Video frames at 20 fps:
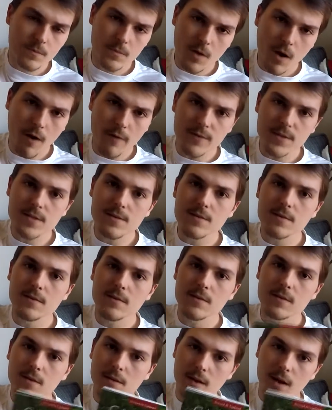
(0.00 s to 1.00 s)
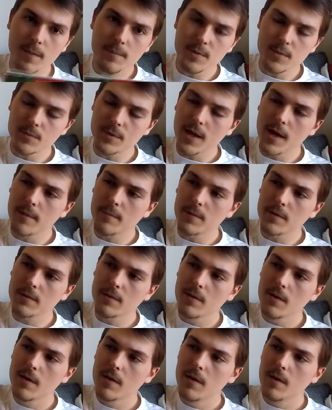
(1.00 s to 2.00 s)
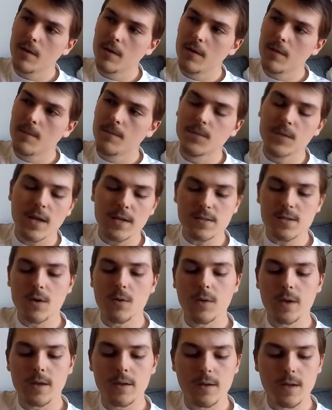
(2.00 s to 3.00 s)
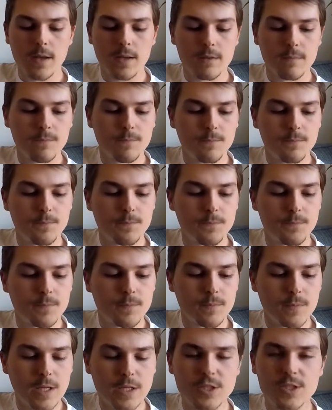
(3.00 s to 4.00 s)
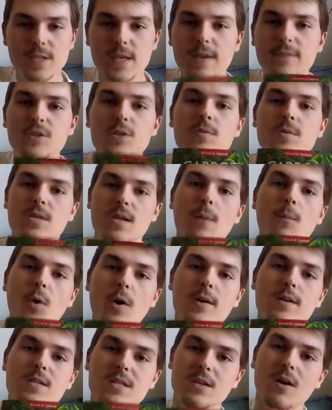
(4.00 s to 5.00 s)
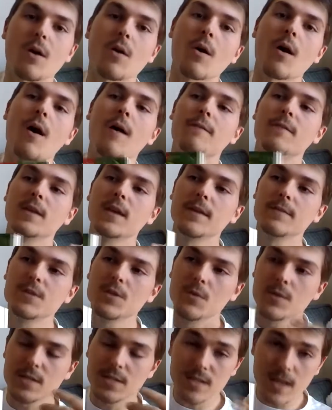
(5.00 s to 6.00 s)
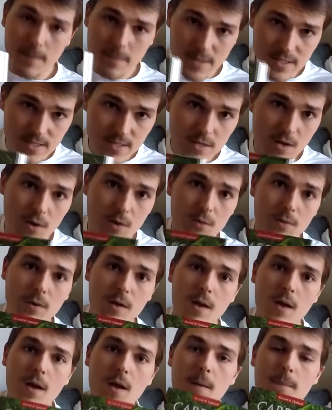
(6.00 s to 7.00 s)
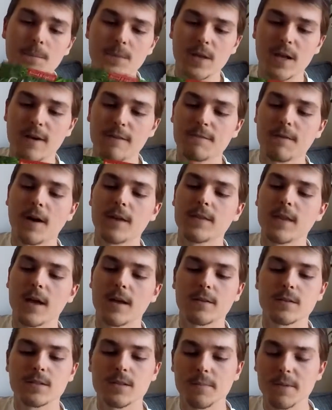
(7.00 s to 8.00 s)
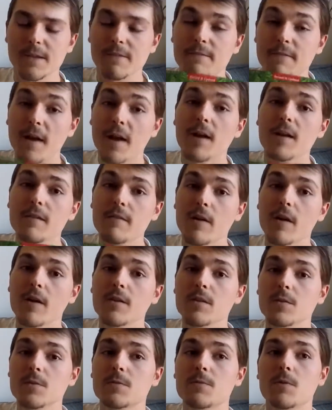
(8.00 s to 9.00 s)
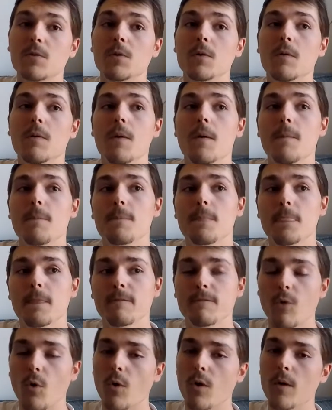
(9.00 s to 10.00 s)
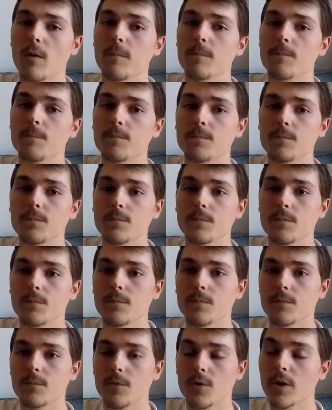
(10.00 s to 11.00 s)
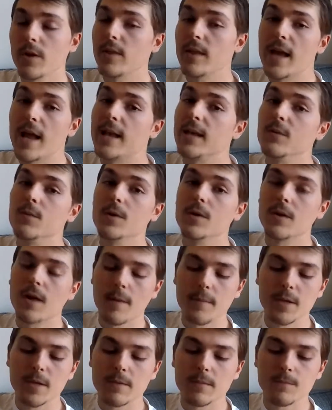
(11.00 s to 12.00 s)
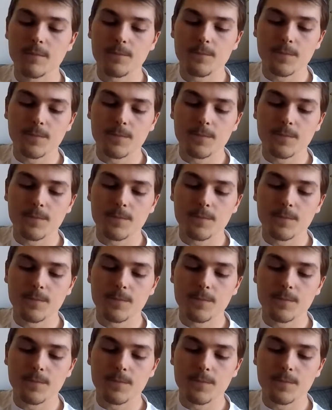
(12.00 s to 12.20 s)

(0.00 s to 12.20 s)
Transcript: obviously can help you with that, but yeah, so it, it, it just gives you somewhere to start off. It gives you a stepping stone, and I find that to be very, very useful for really anyone. I mean,